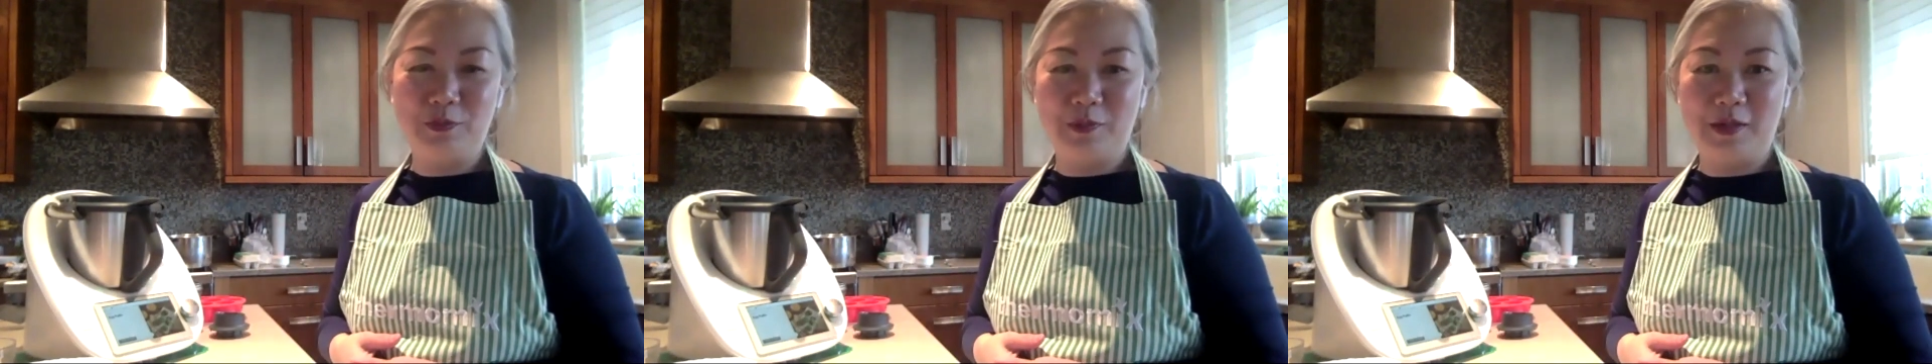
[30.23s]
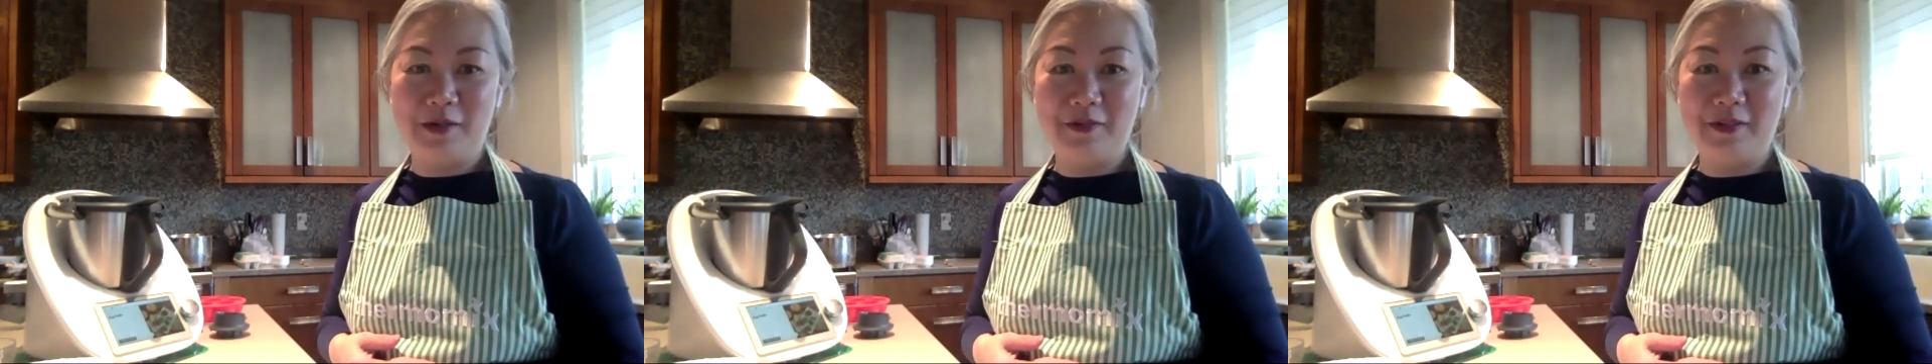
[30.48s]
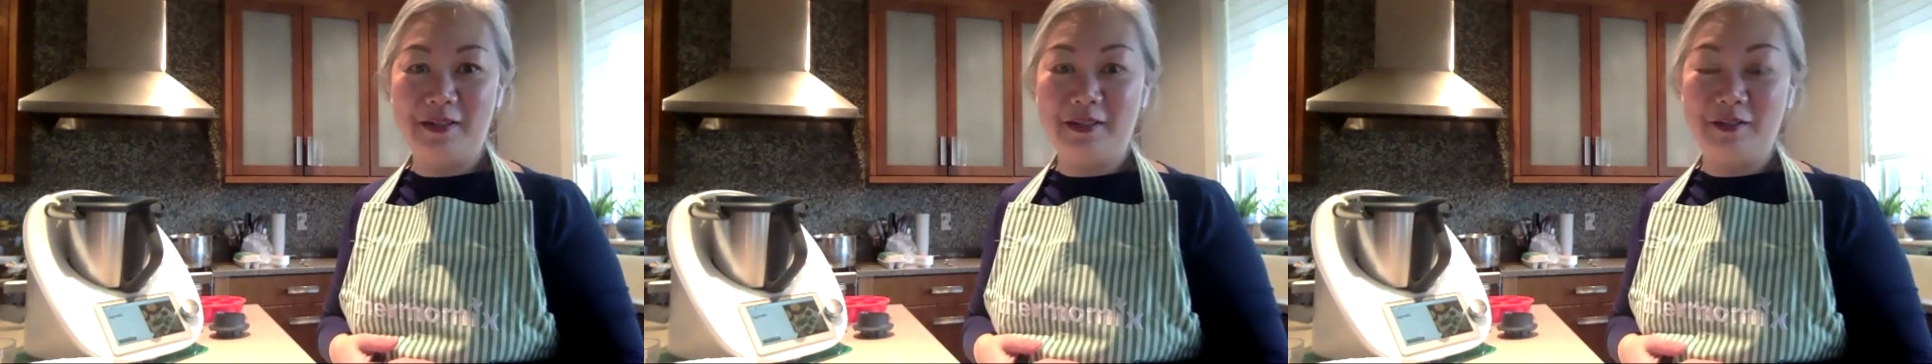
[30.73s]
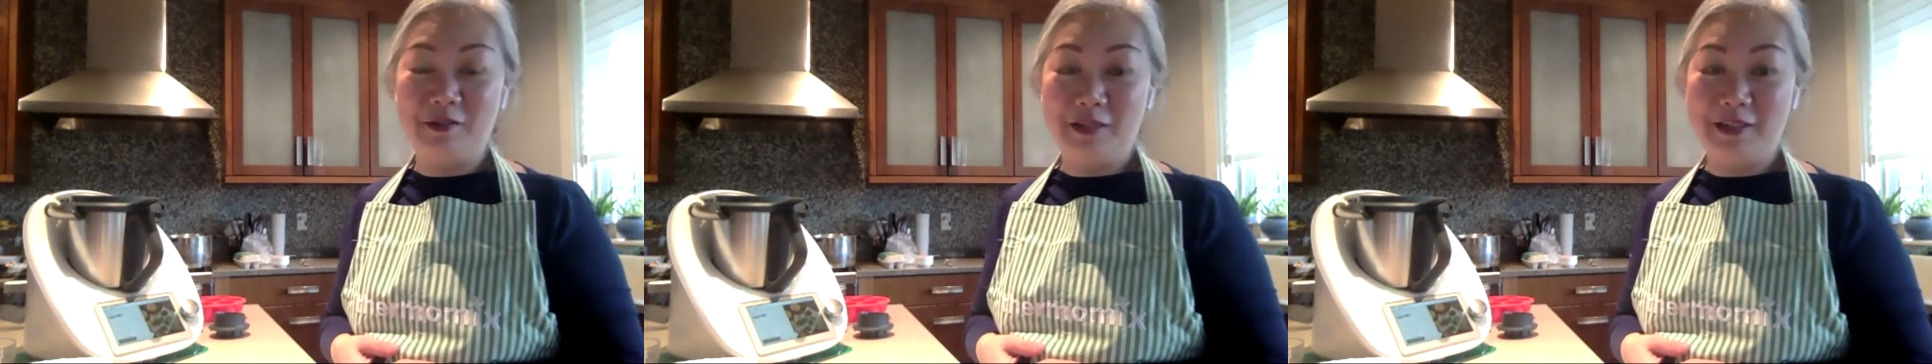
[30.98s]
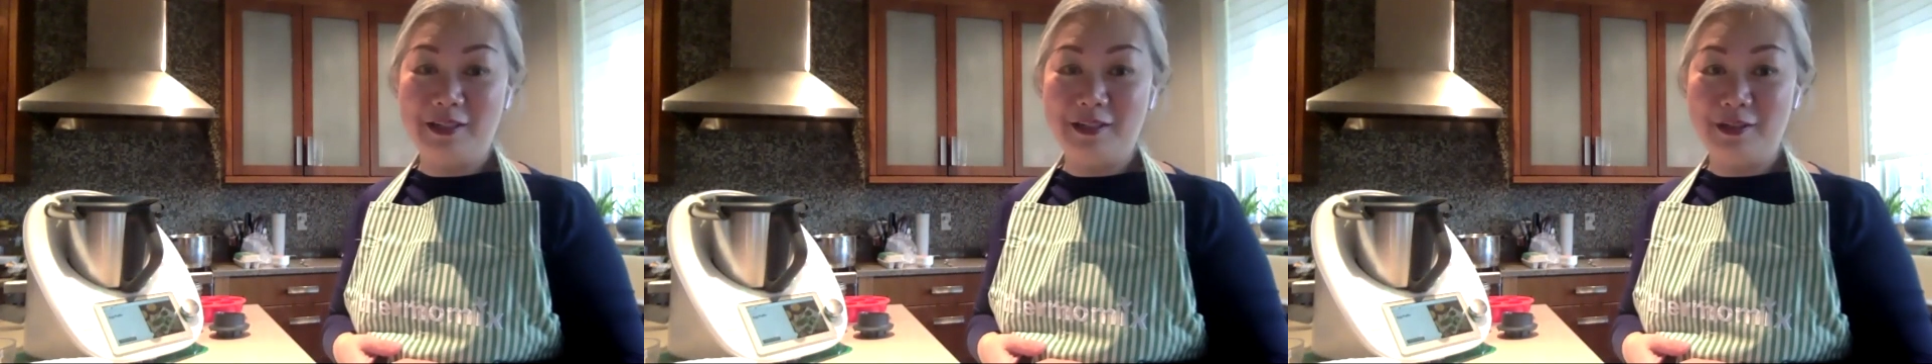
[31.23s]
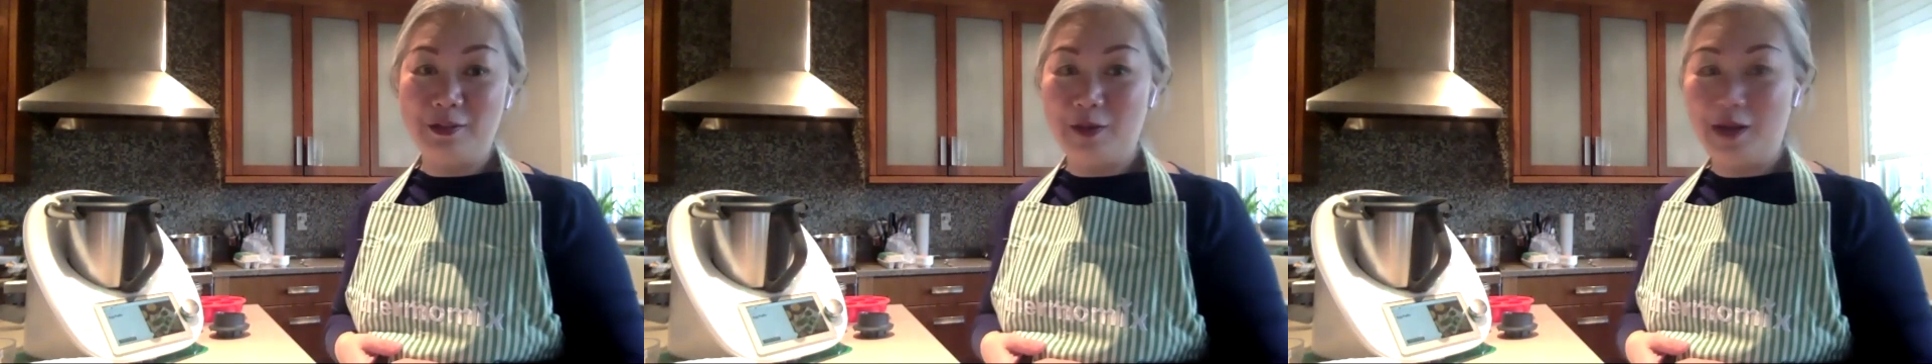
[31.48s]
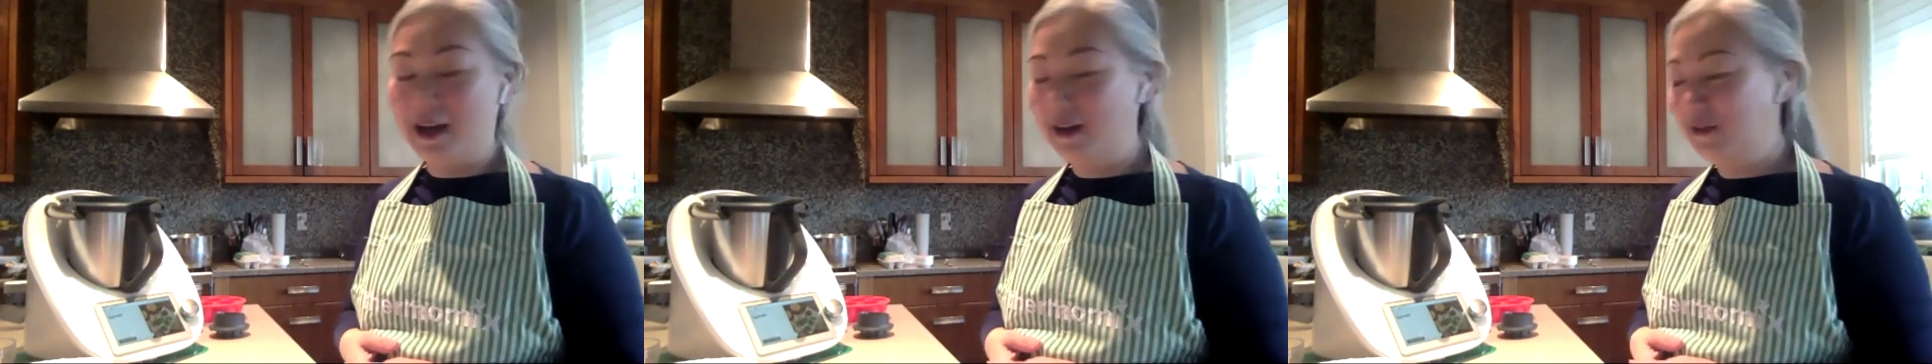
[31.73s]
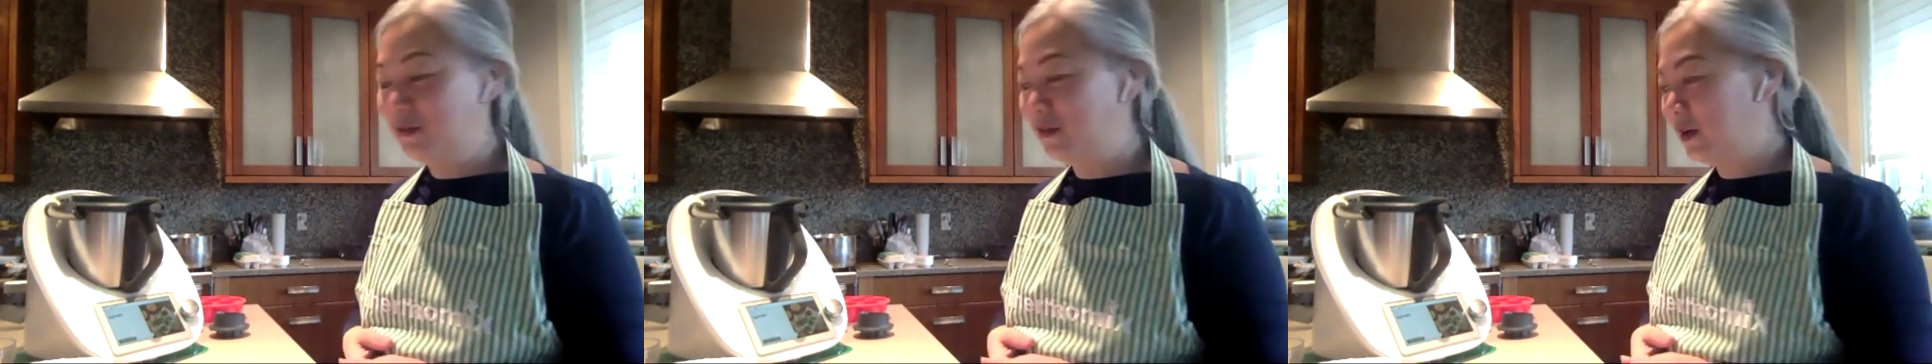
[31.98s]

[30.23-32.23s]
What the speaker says: whatever ingredients you have.